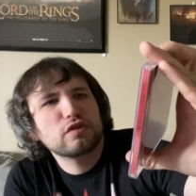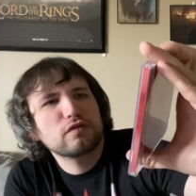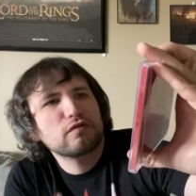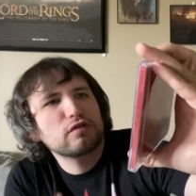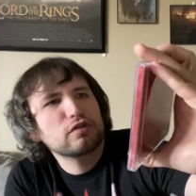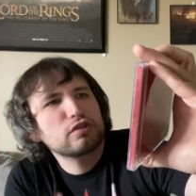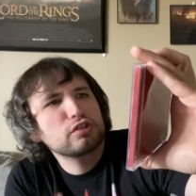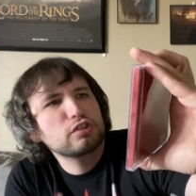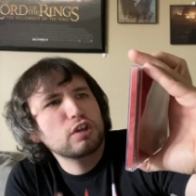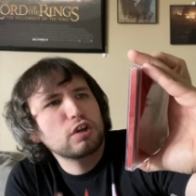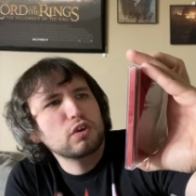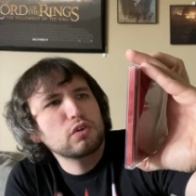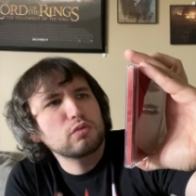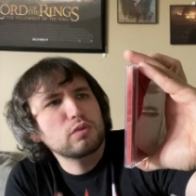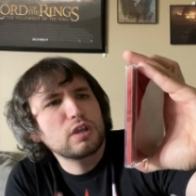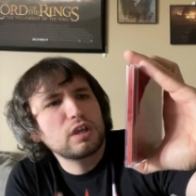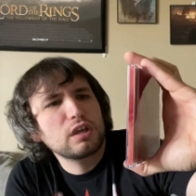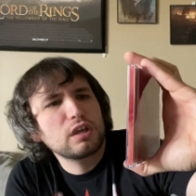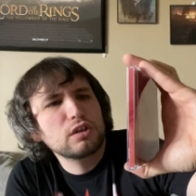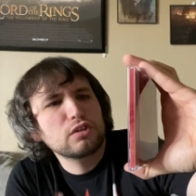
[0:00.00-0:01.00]
of the Stone
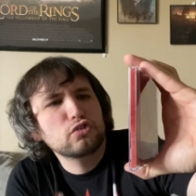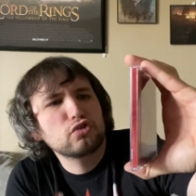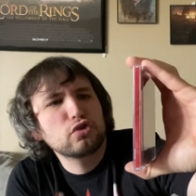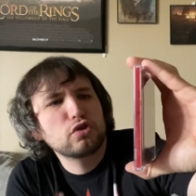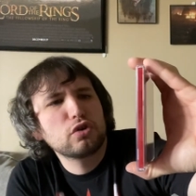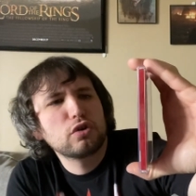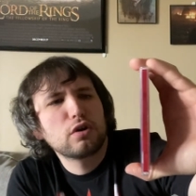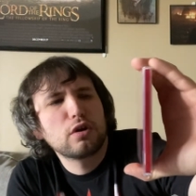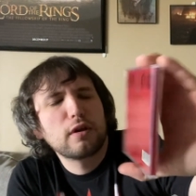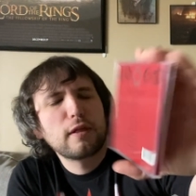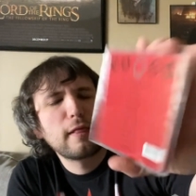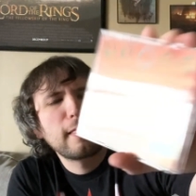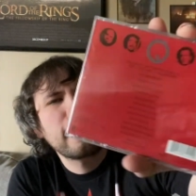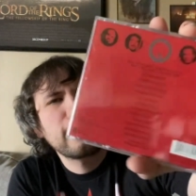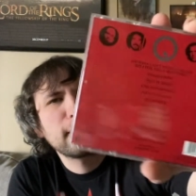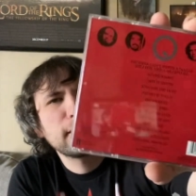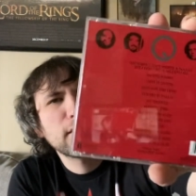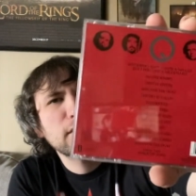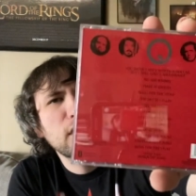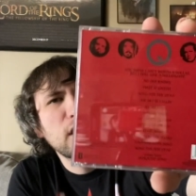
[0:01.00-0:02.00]
Age
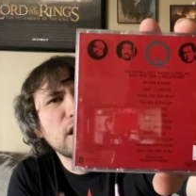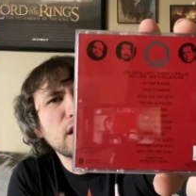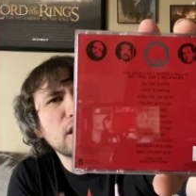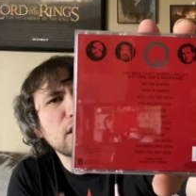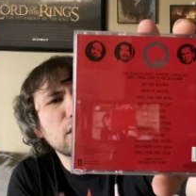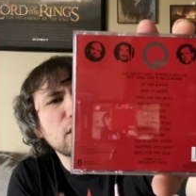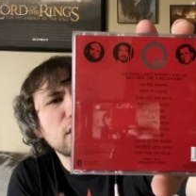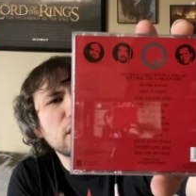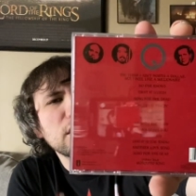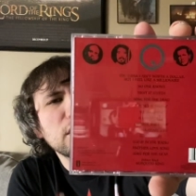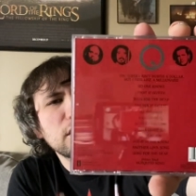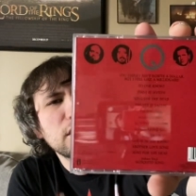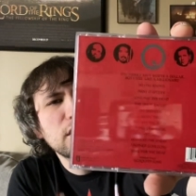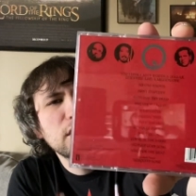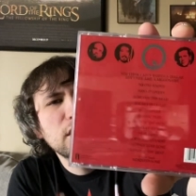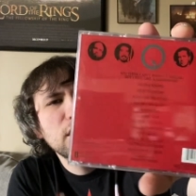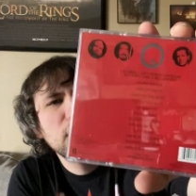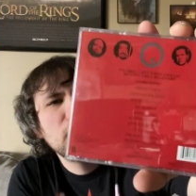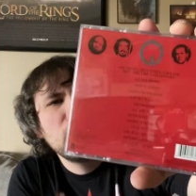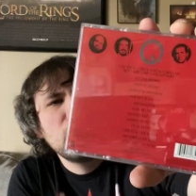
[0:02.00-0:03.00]
lately,
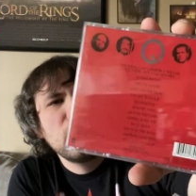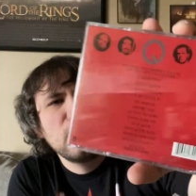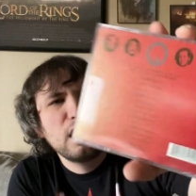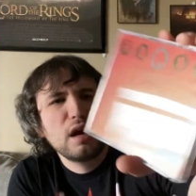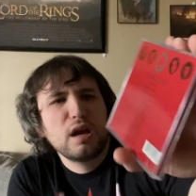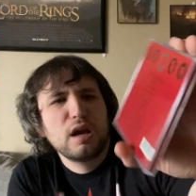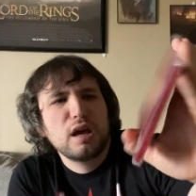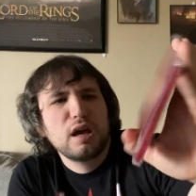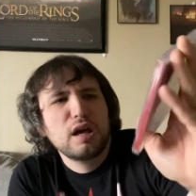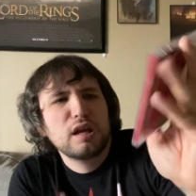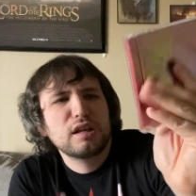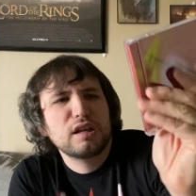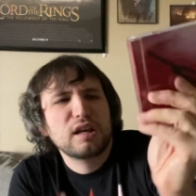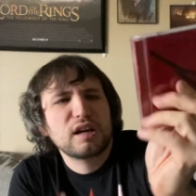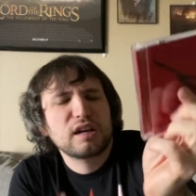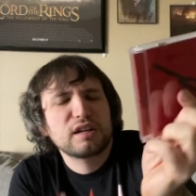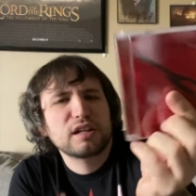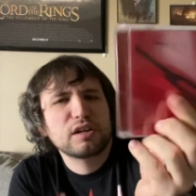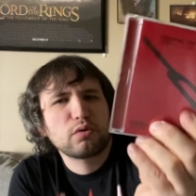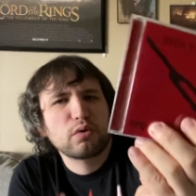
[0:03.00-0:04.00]
and yet
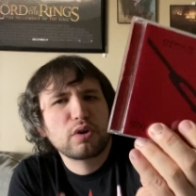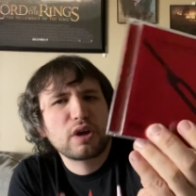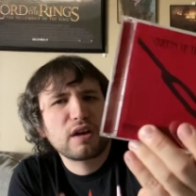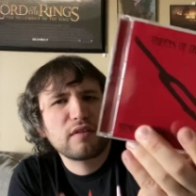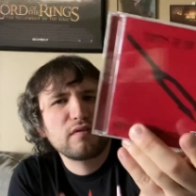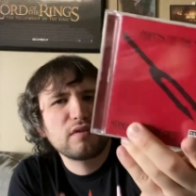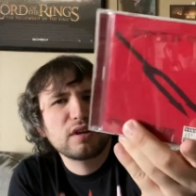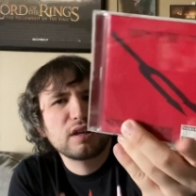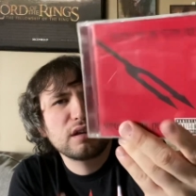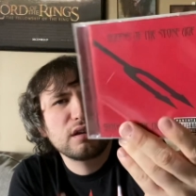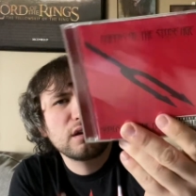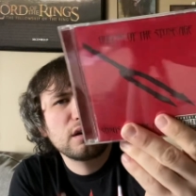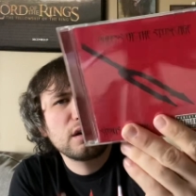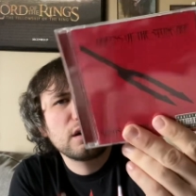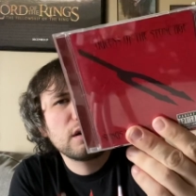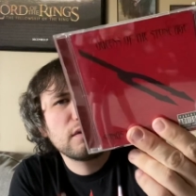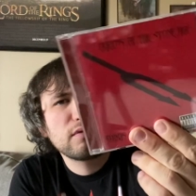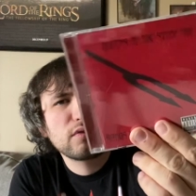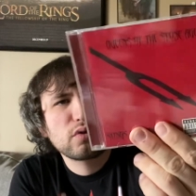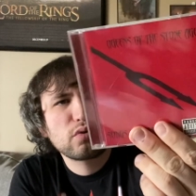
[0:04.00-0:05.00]
I don't have any
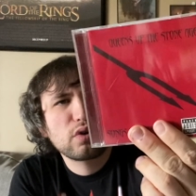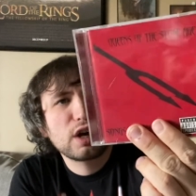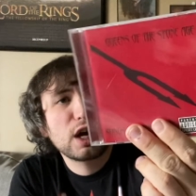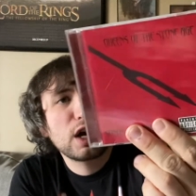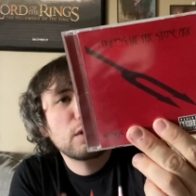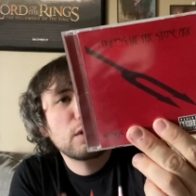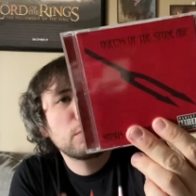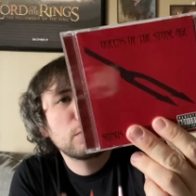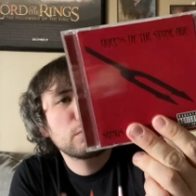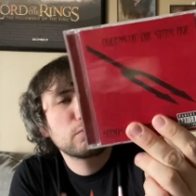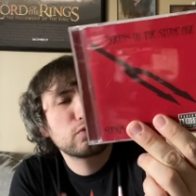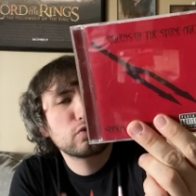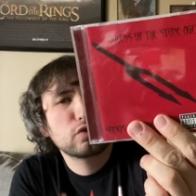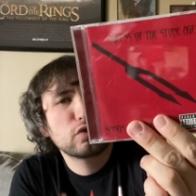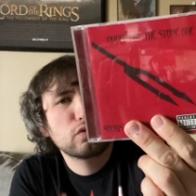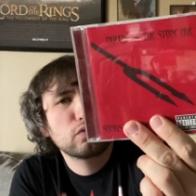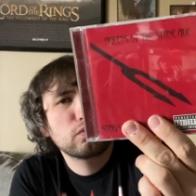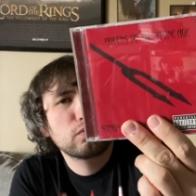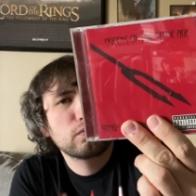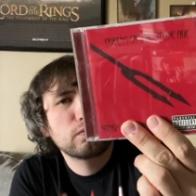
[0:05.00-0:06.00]
of their albums,
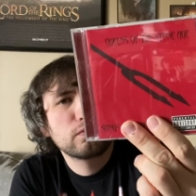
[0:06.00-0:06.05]
so